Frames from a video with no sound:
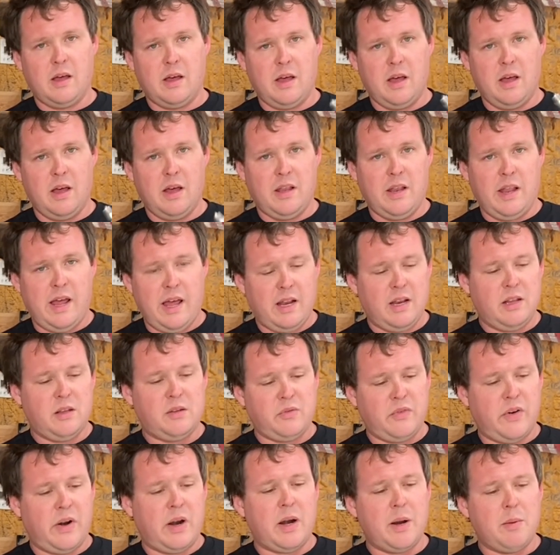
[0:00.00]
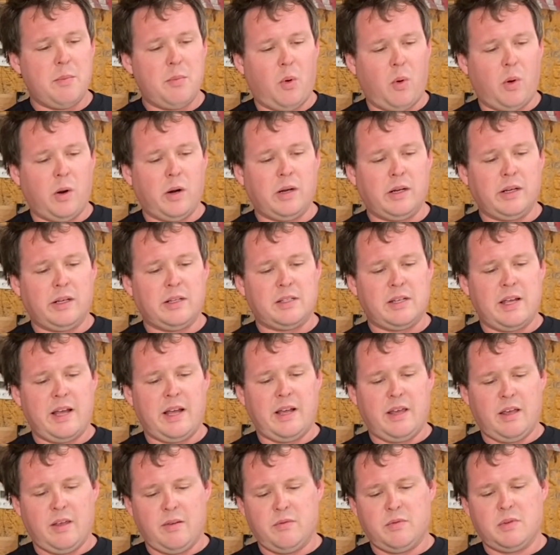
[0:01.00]
And that is very important because
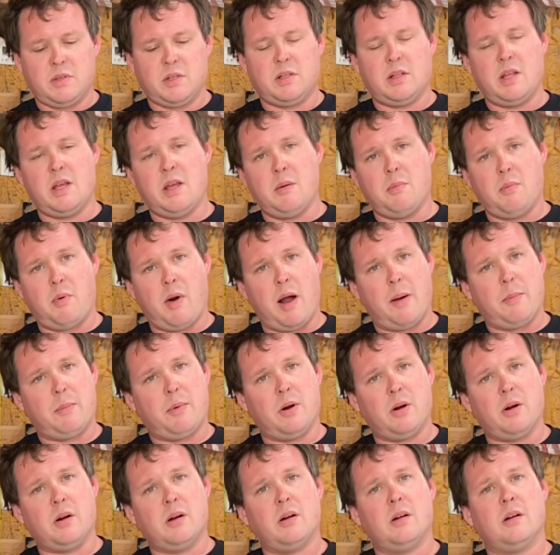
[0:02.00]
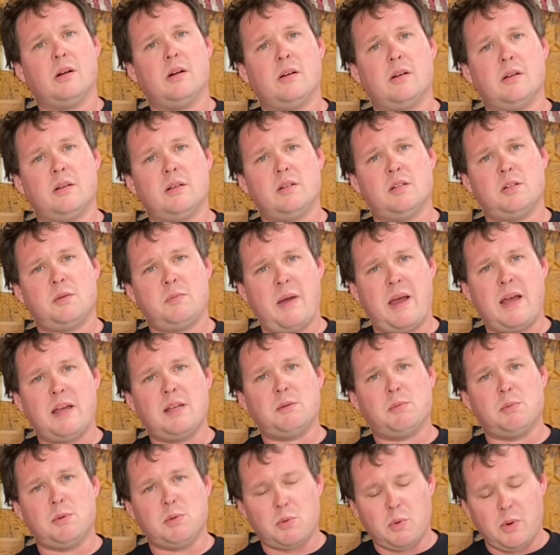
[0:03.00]
that gives the proper
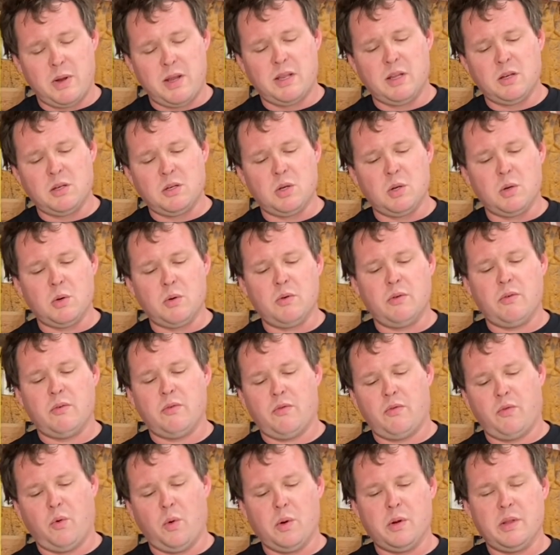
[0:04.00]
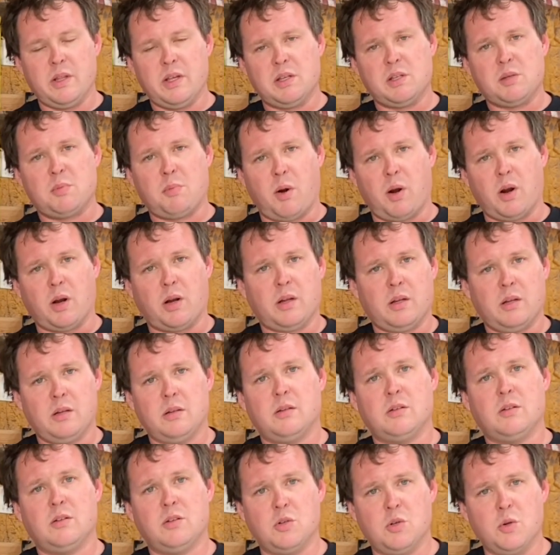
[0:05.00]
space between the two for the spark
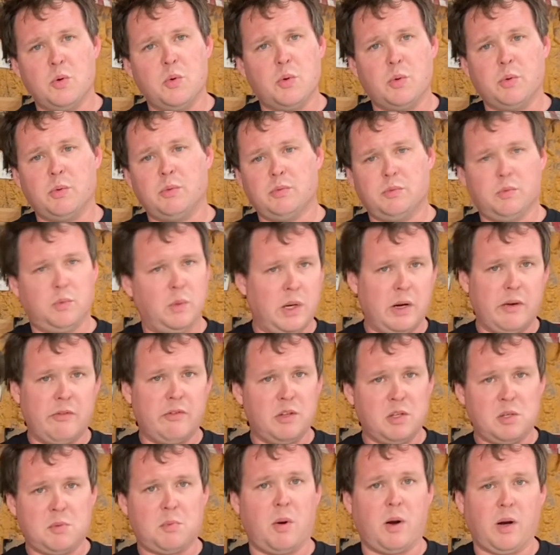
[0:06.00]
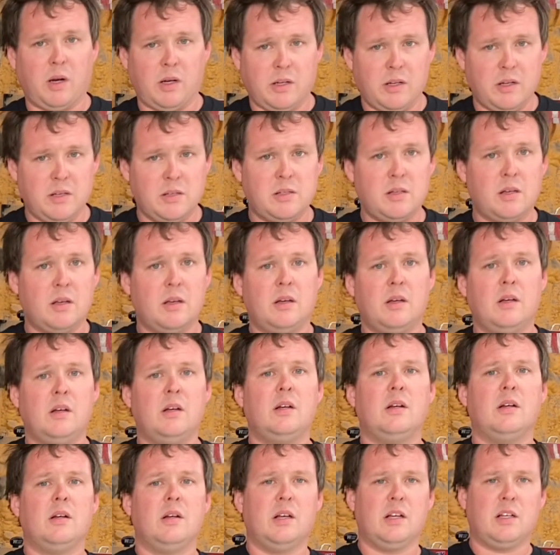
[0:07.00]
to do whatever the spark does,
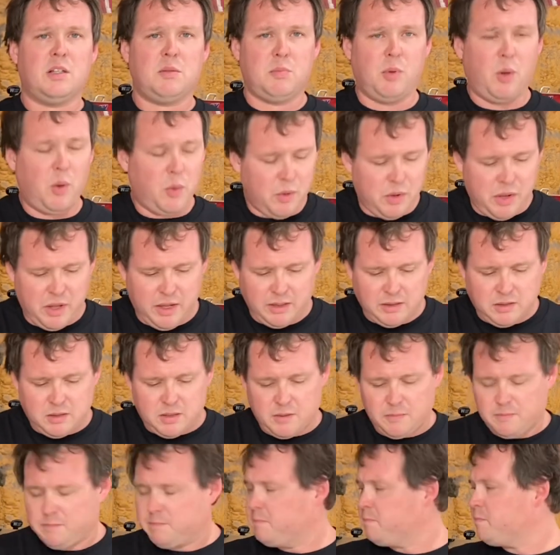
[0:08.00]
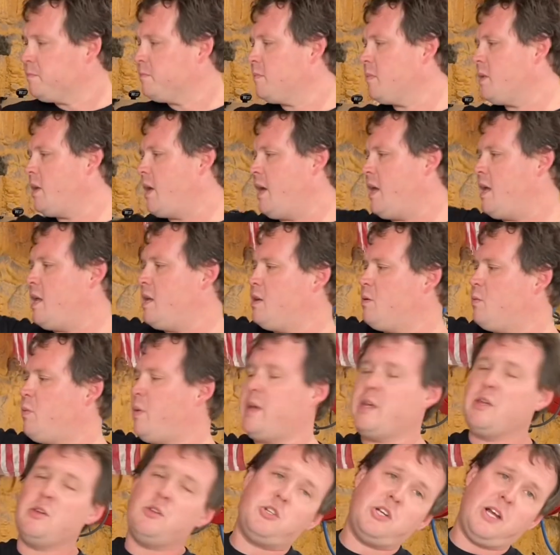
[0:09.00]
explode things. And the
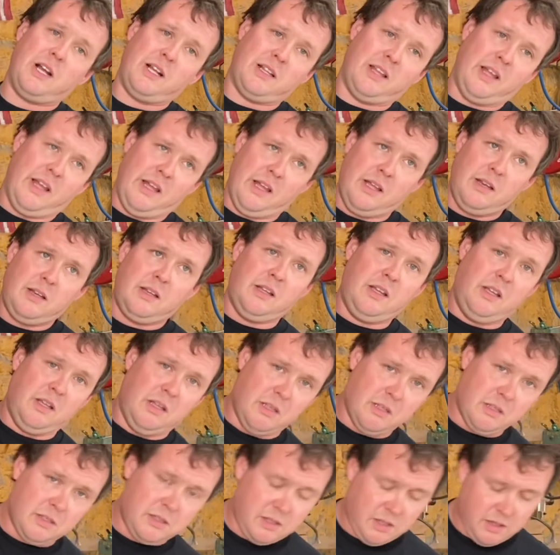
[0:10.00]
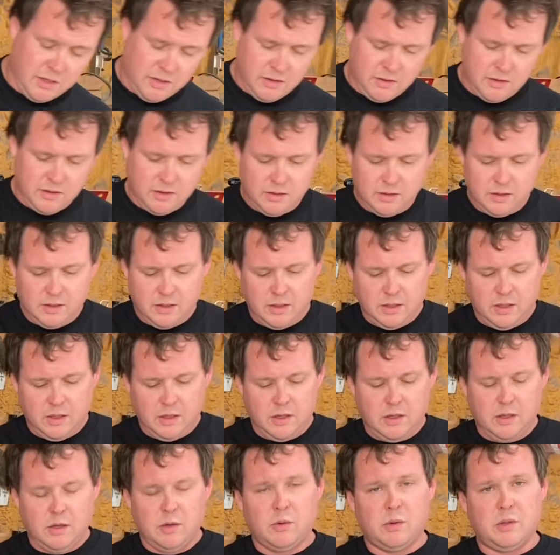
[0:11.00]
way you check that is
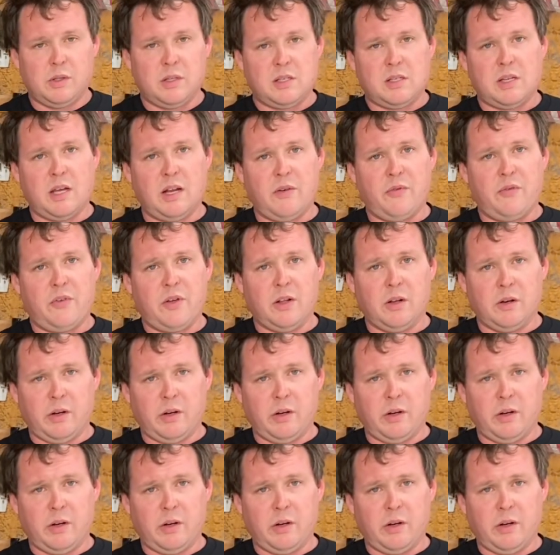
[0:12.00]
with a set of feeler